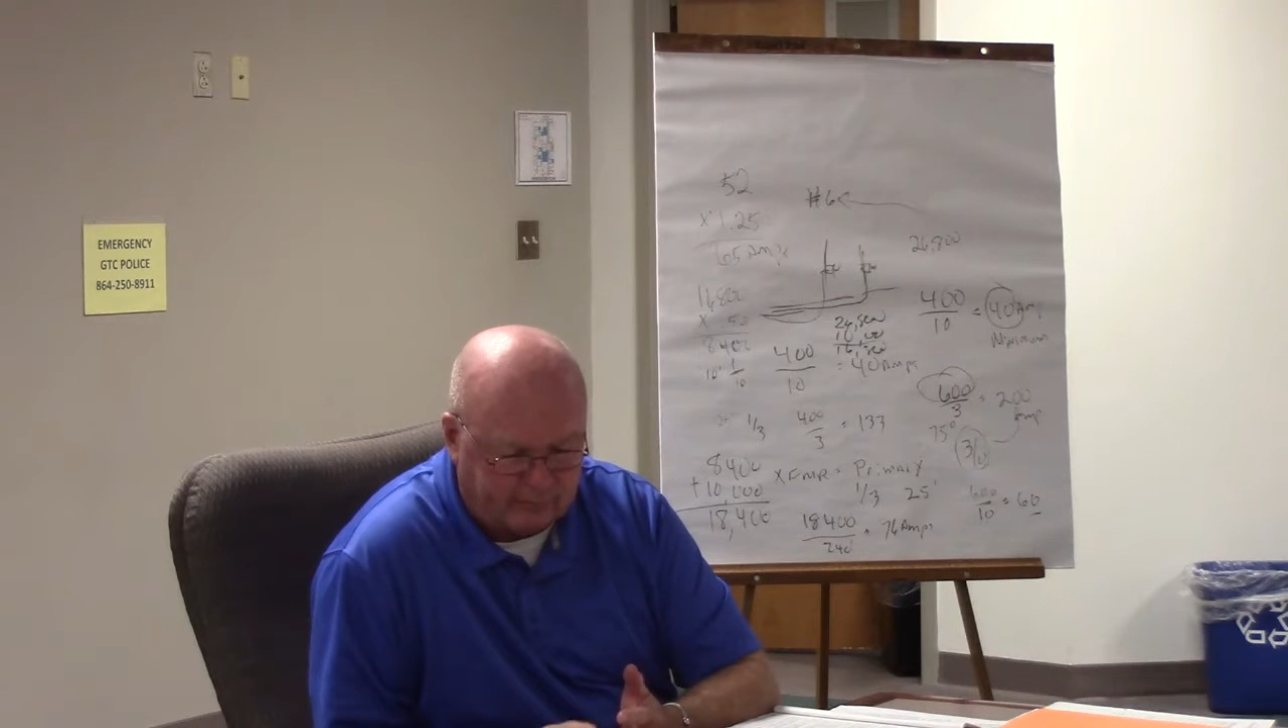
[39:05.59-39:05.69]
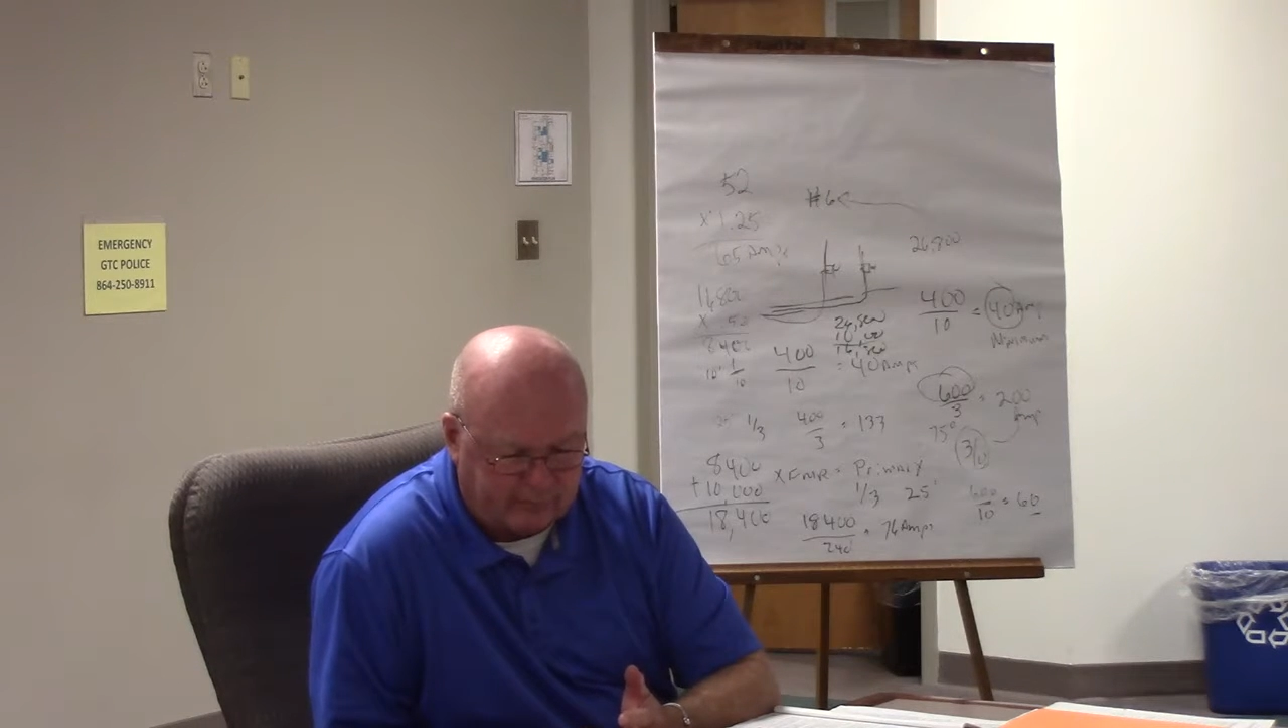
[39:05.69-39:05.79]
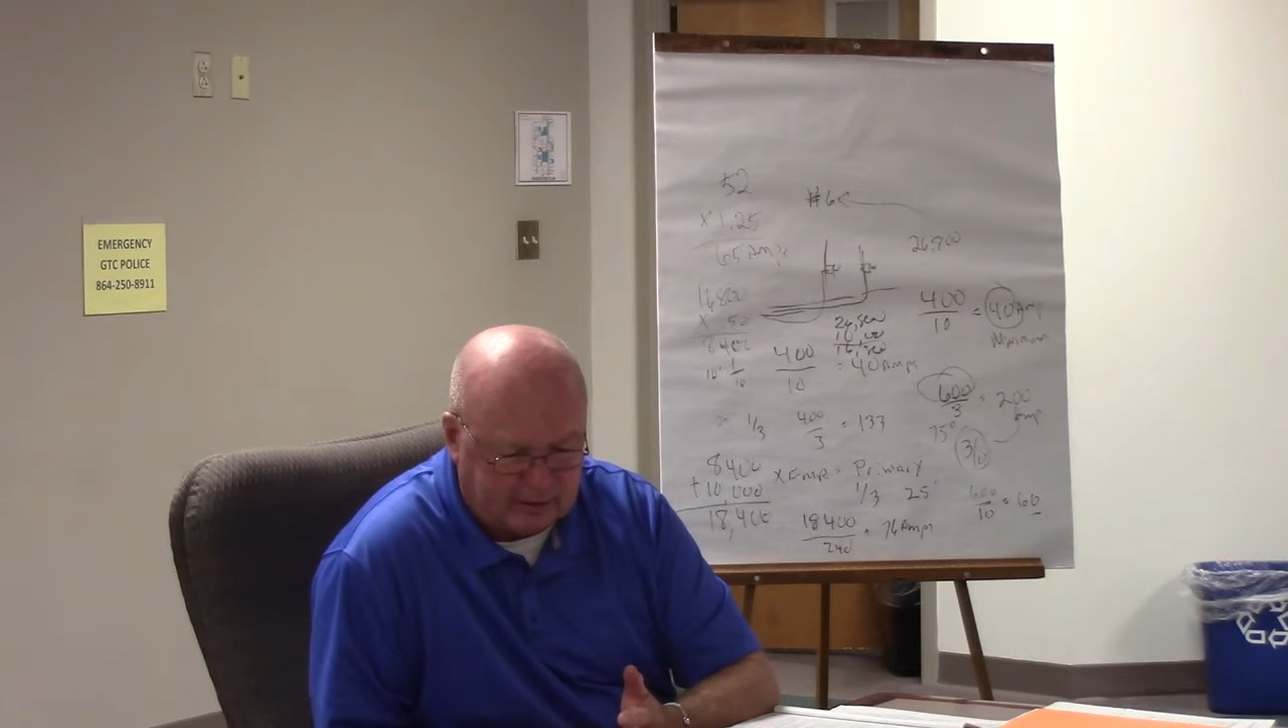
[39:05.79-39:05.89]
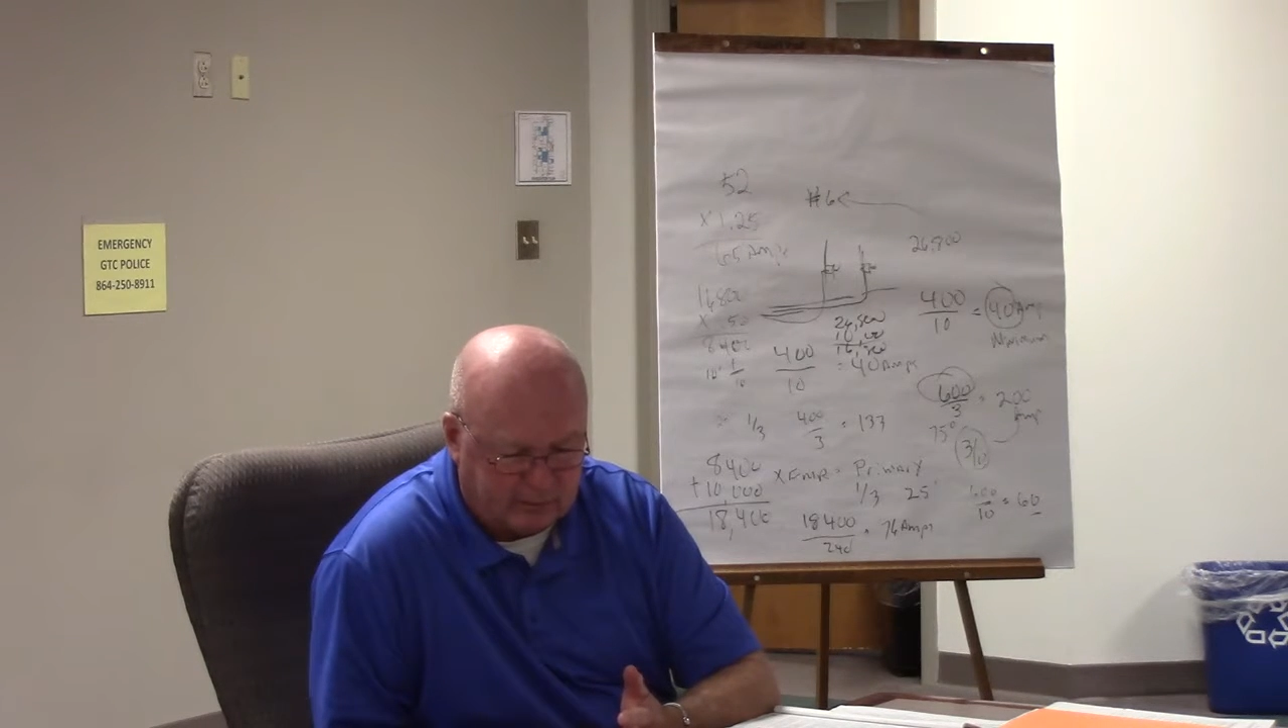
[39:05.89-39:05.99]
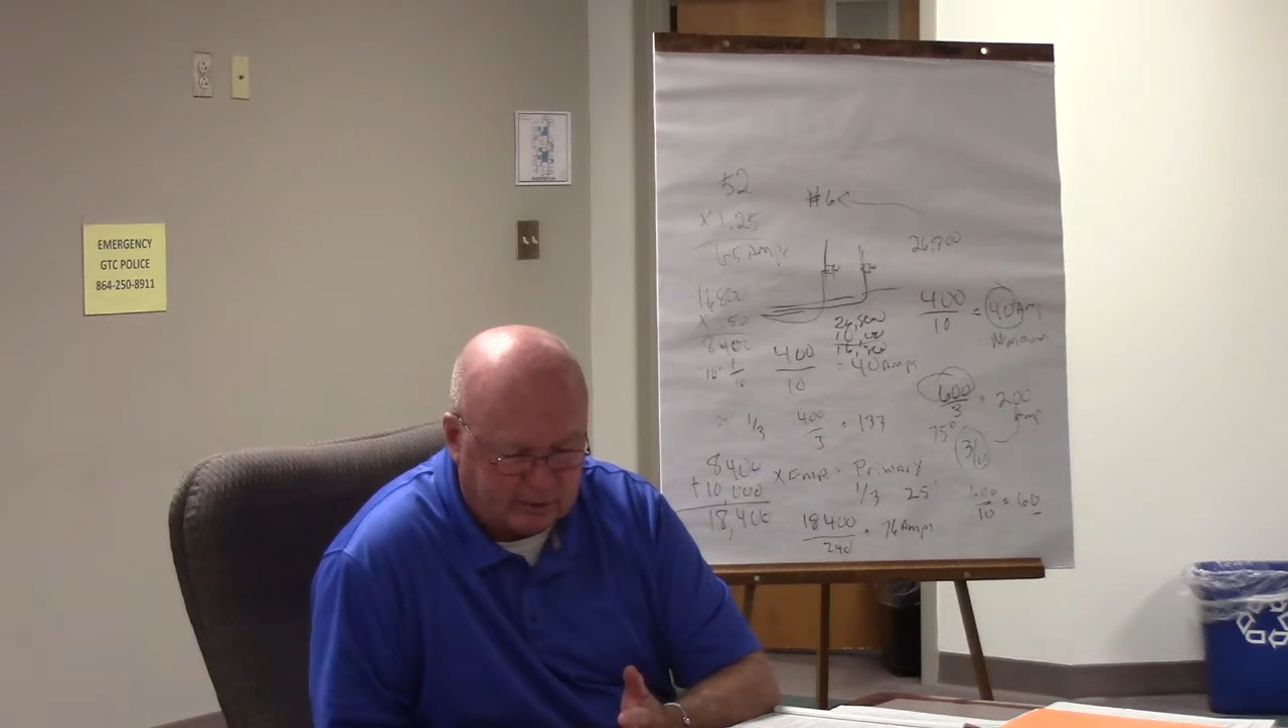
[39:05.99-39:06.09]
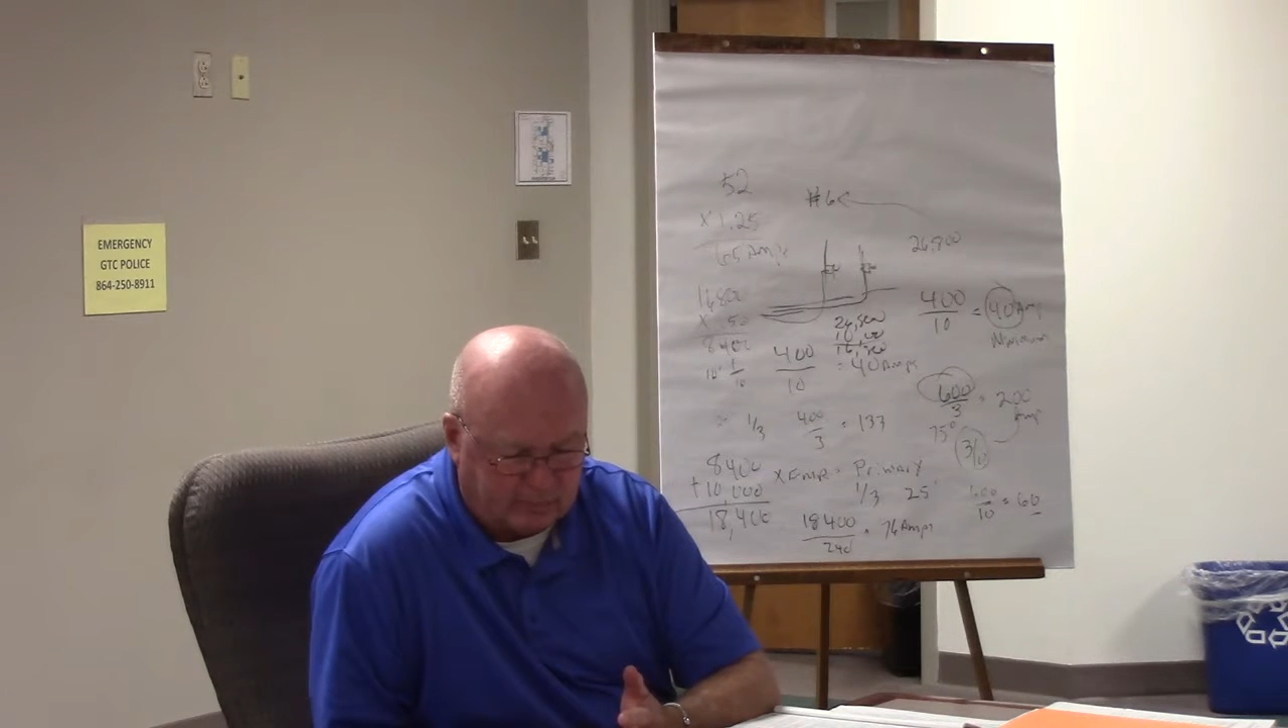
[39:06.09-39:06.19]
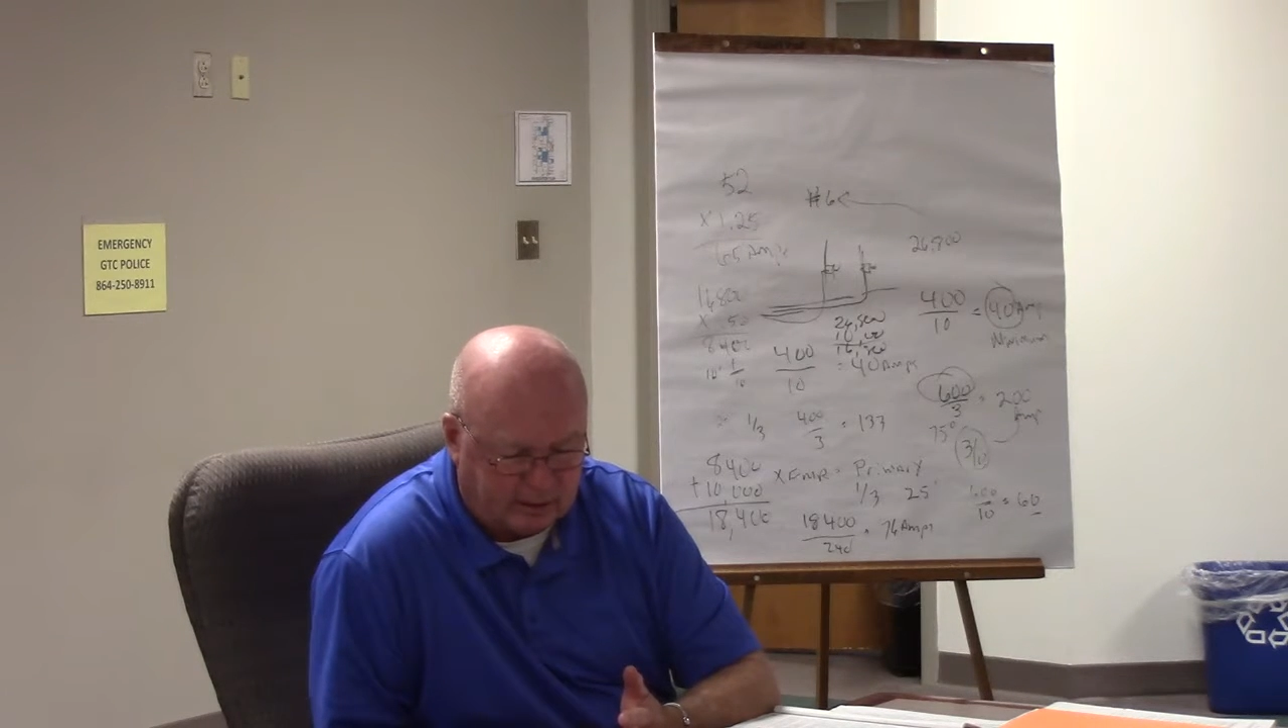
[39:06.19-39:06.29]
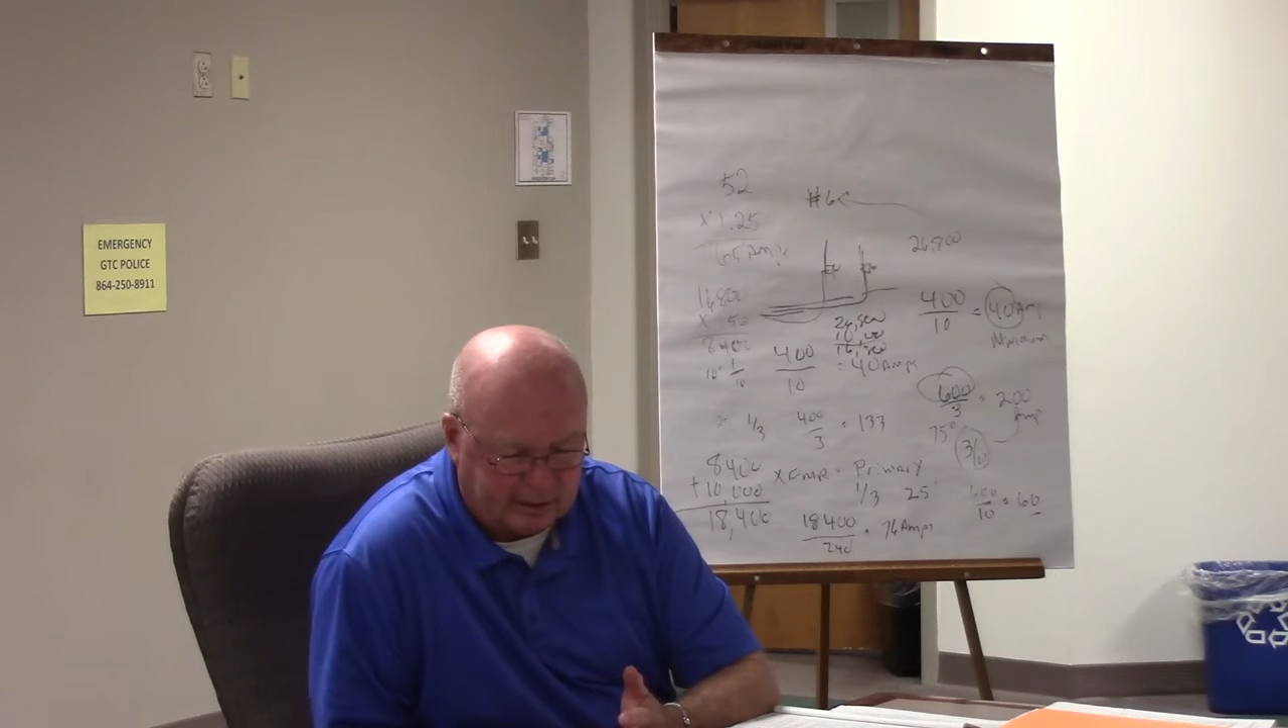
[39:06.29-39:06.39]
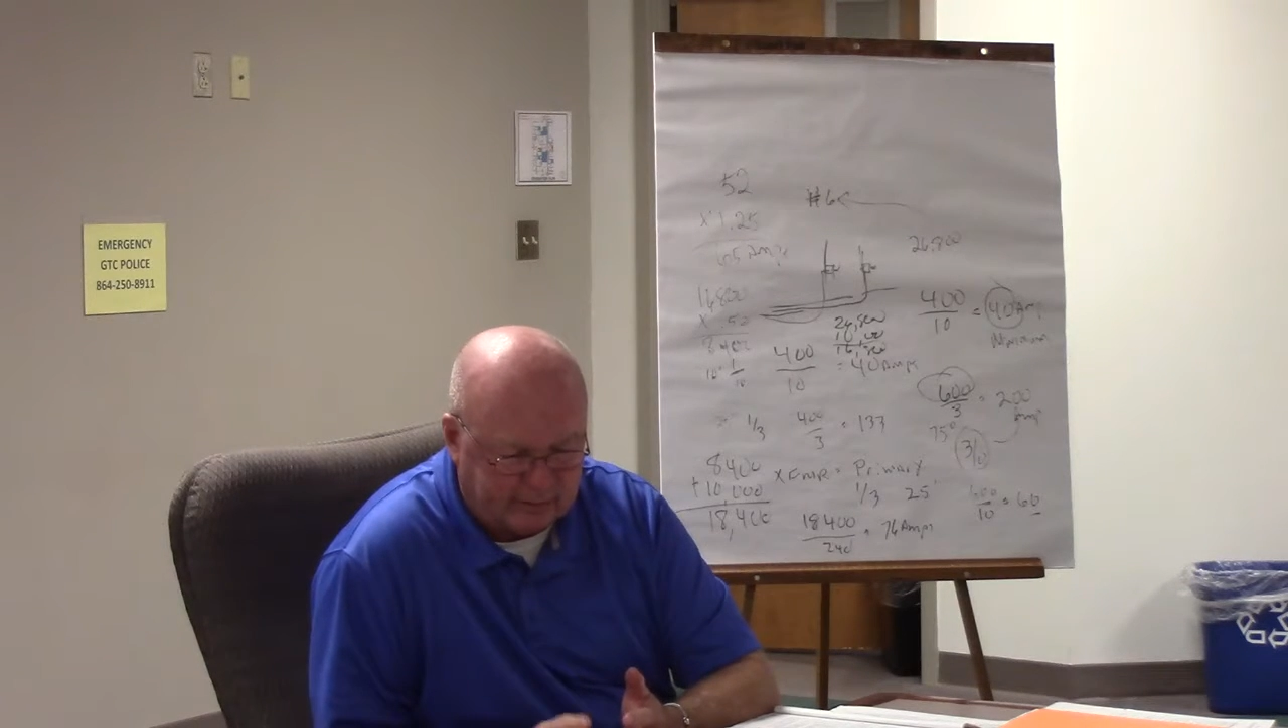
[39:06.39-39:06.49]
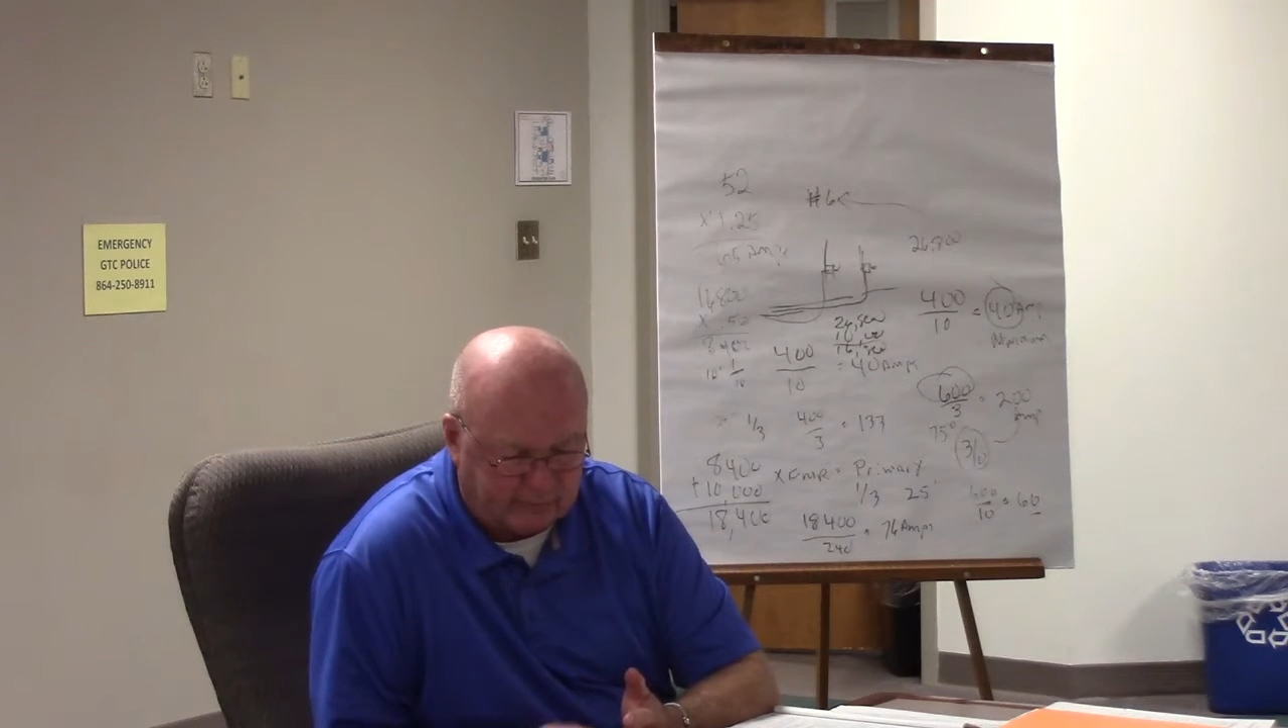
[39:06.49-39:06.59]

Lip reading: feeder supplying the